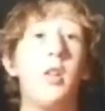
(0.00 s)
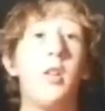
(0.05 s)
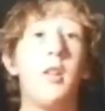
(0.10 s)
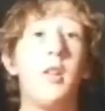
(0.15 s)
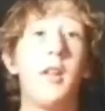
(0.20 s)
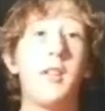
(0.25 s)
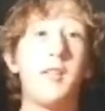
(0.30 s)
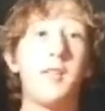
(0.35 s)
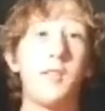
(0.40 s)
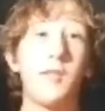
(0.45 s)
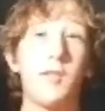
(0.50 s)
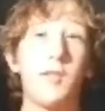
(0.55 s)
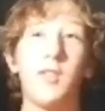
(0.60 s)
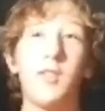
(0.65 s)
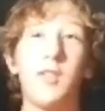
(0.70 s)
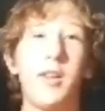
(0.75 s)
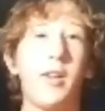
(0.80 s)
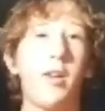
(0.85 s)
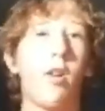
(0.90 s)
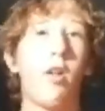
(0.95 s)
that's
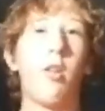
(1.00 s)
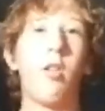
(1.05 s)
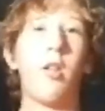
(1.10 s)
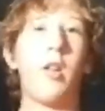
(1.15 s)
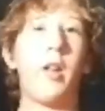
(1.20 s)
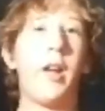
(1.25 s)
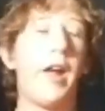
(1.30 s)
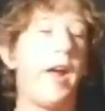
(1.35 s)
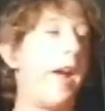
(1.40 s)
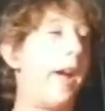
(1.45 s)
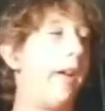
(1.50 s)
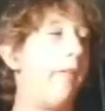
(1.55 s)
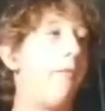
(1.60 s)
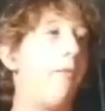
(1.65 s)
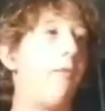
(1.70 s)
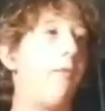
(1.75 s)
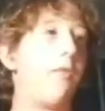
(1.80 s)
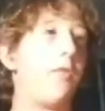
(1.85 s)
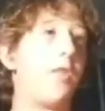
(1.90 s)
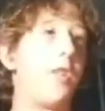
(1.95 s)
really all I
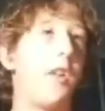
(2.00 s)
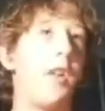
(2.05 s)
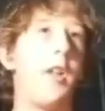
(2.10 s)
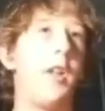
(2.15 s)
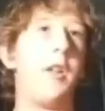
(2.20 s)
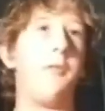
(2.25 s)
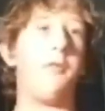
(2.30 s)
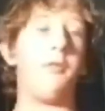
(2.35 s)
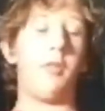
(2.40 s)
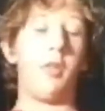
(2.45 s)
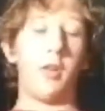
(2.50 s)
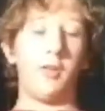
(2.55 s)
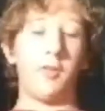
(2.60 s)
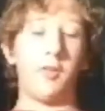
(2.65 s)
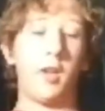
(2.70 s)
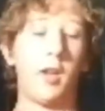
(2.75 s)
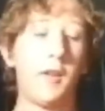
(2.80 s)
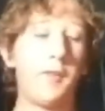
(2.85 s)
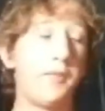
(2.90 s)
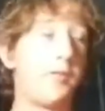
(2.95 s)
have today for this
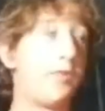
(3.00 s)
live